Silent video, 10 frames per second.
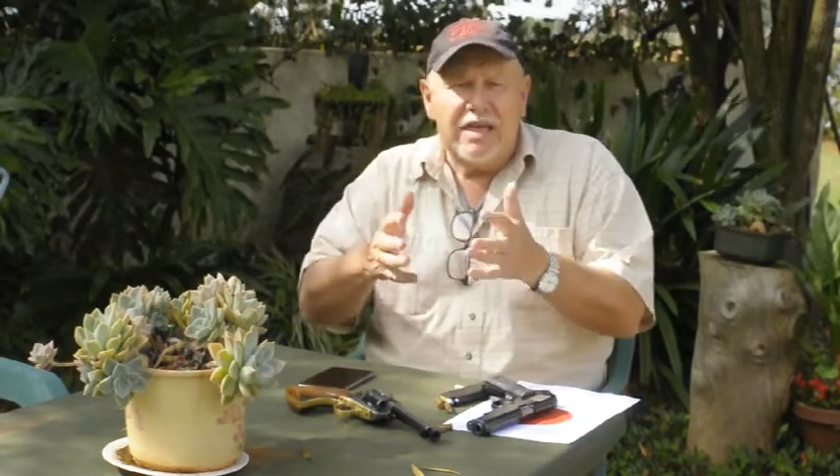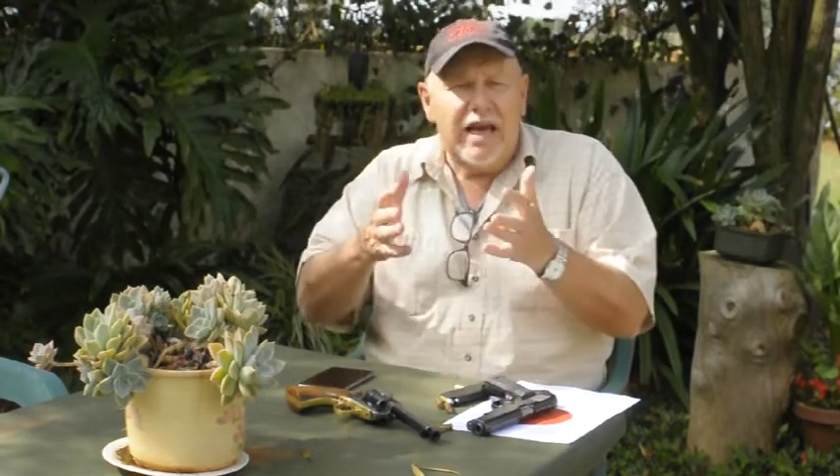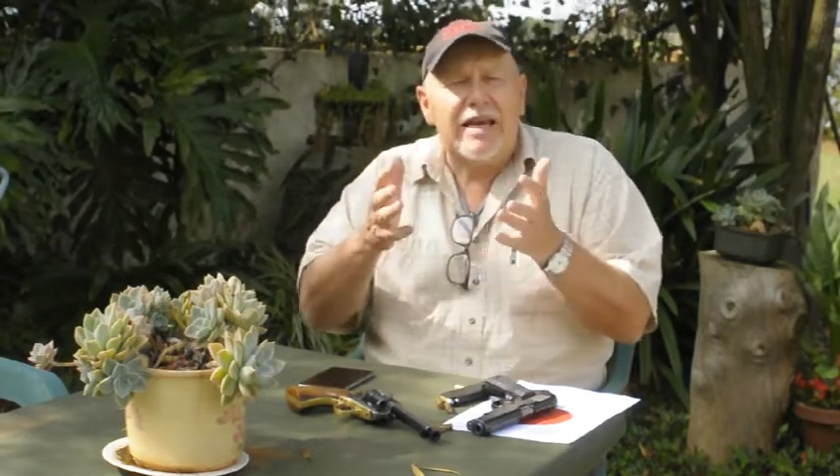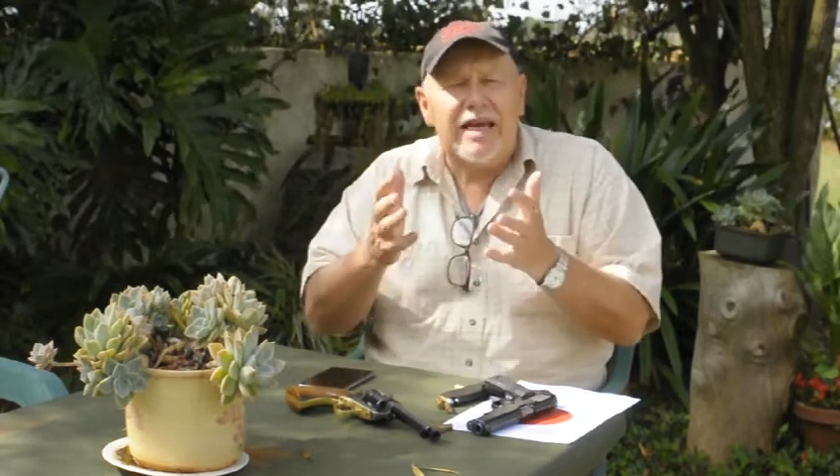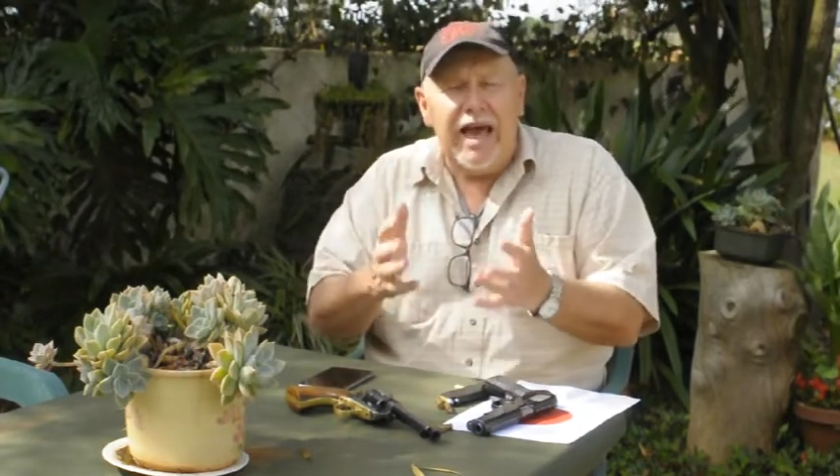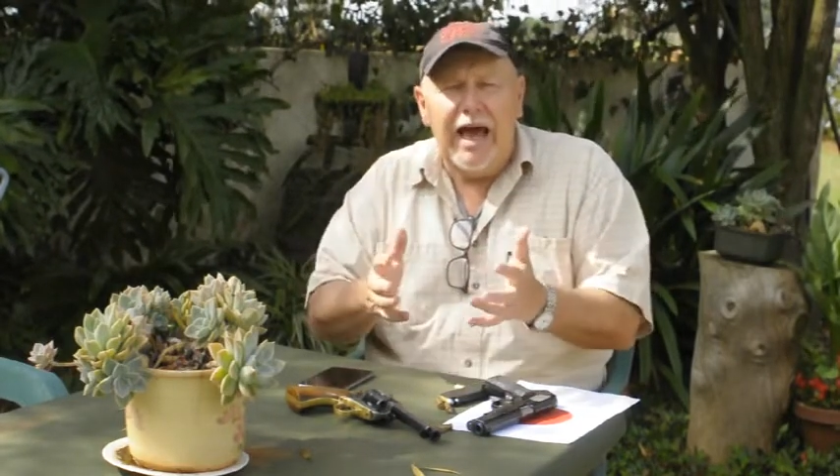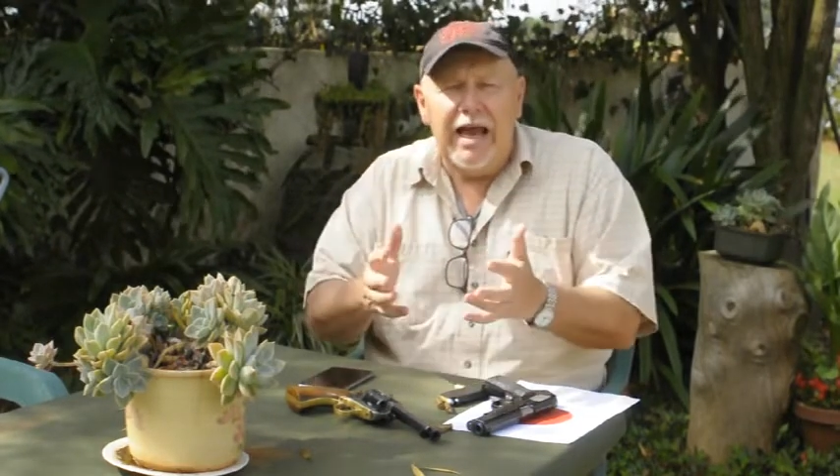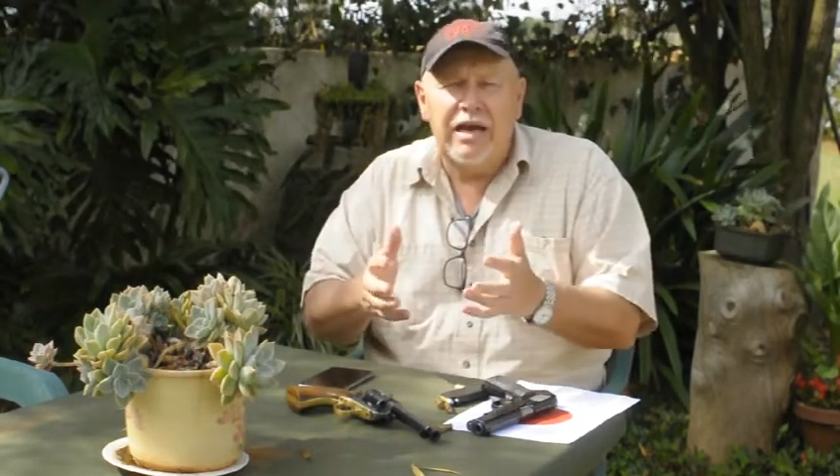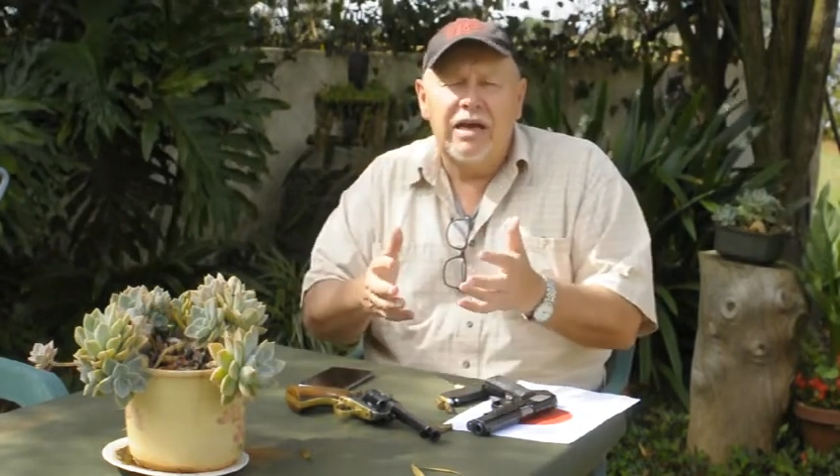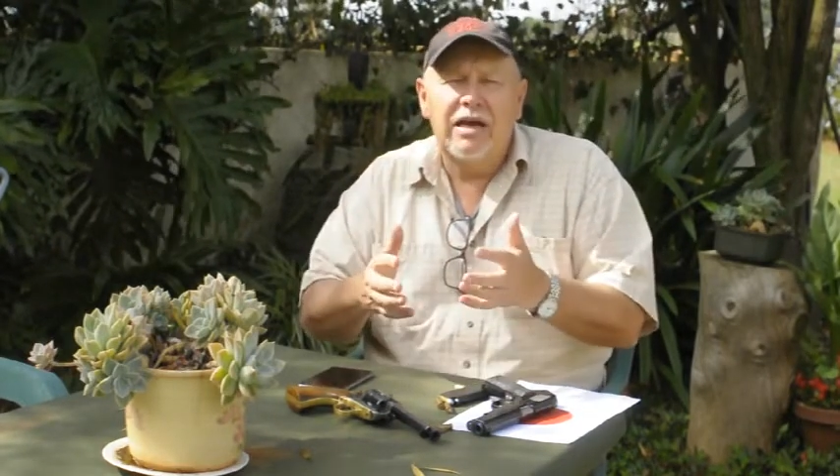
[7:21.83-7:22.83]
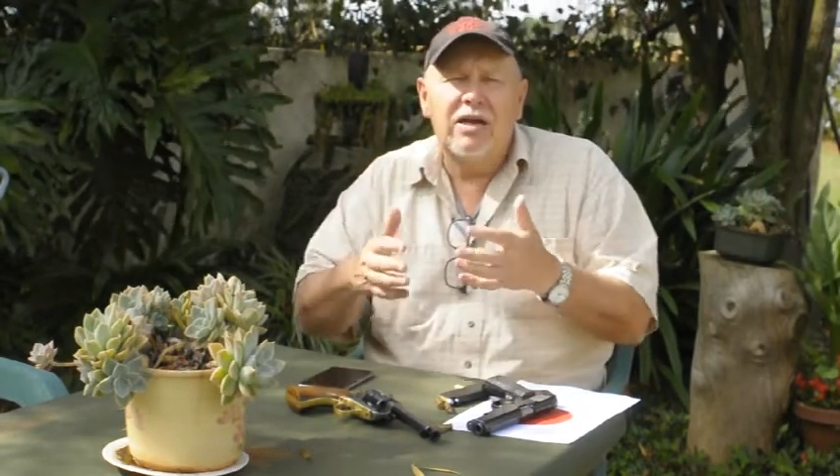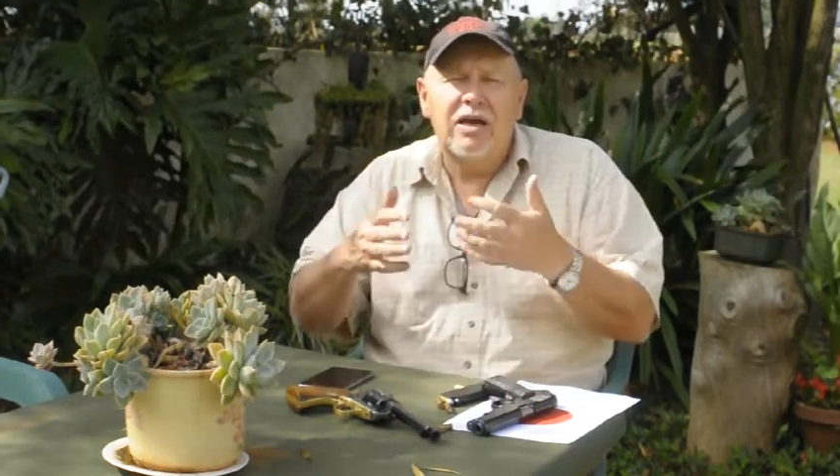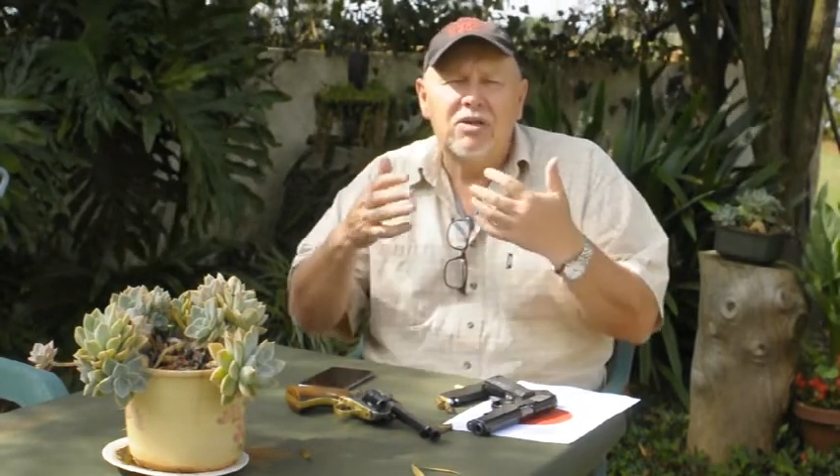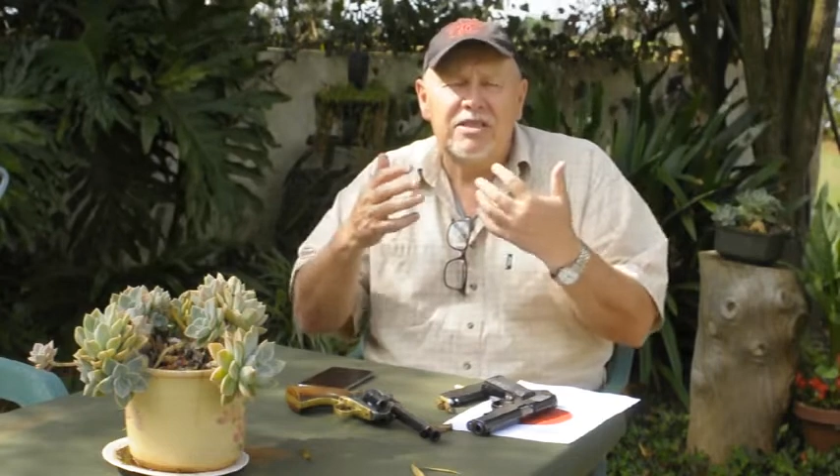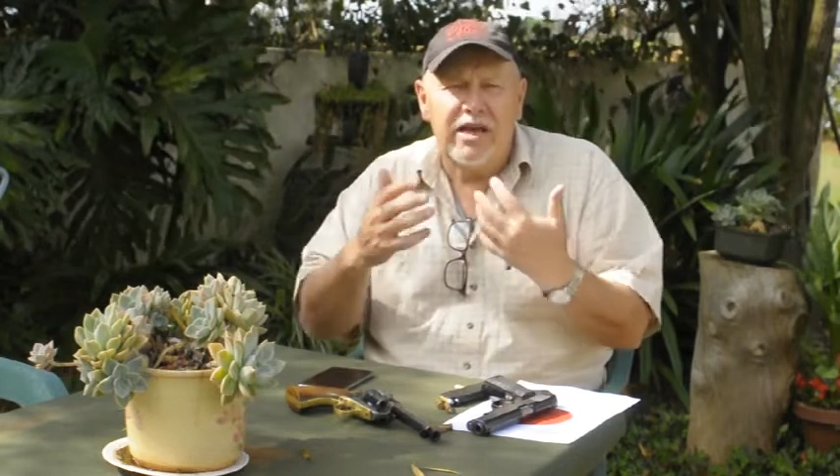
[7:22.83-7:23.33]
it can
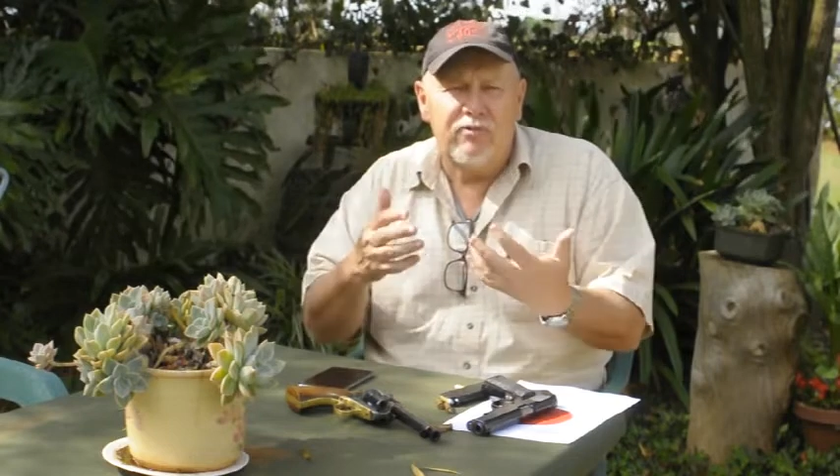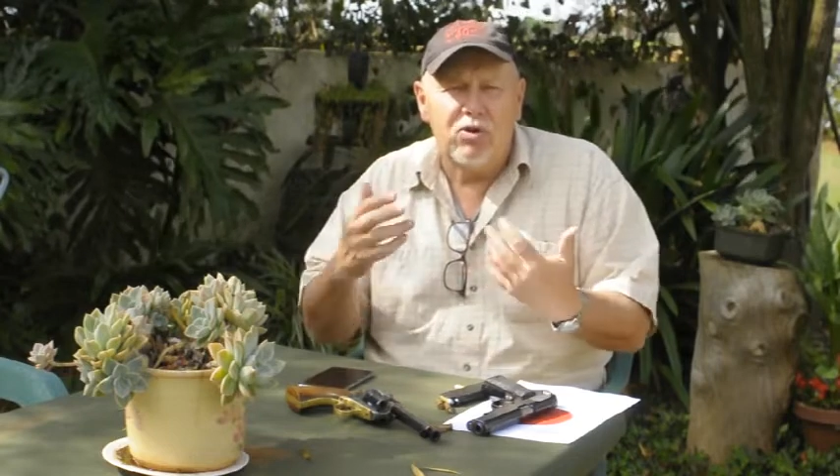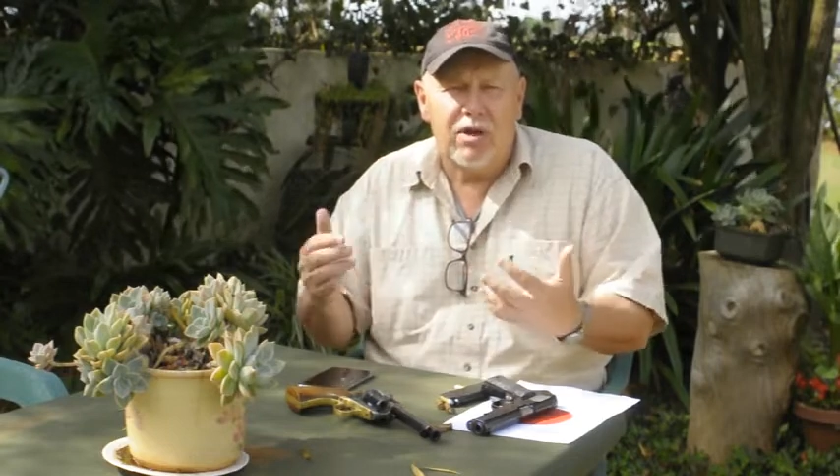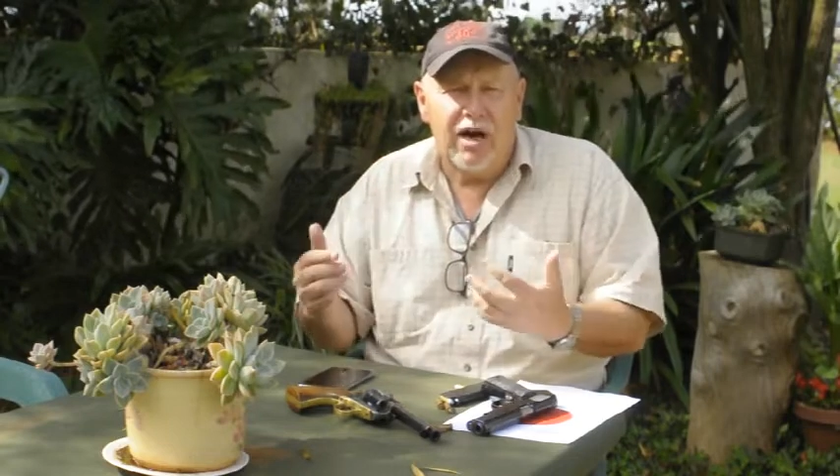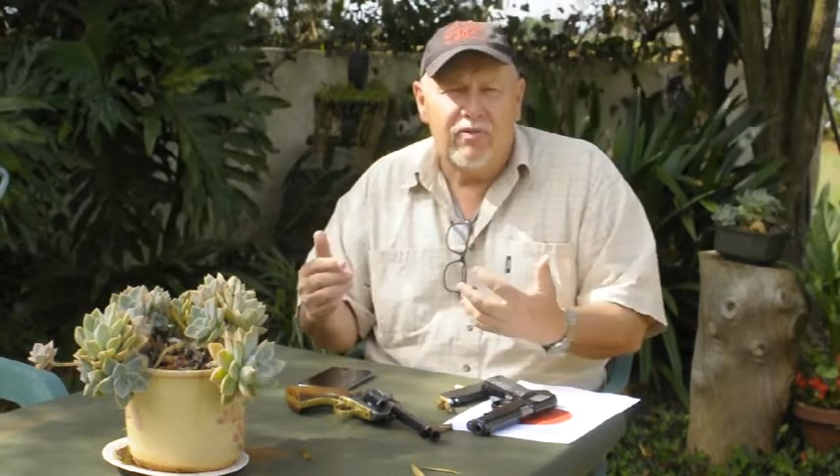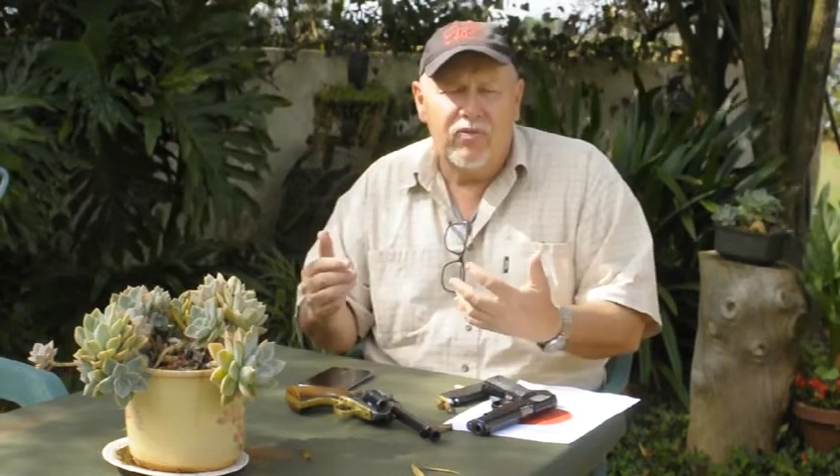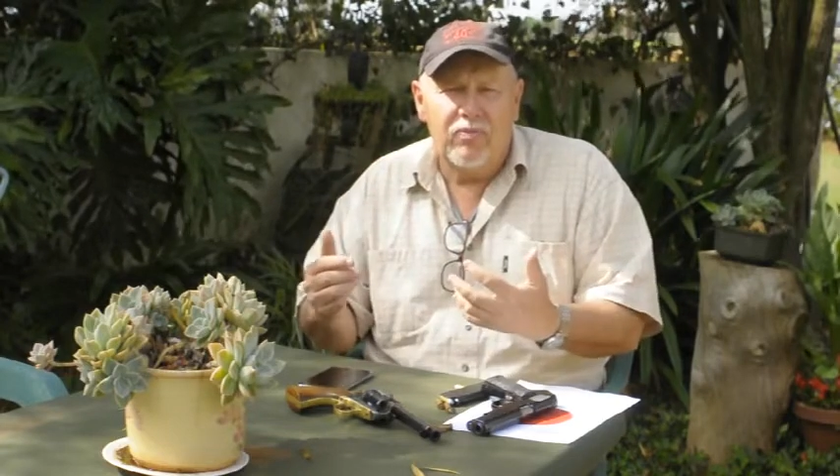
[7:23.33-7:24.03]
save your life.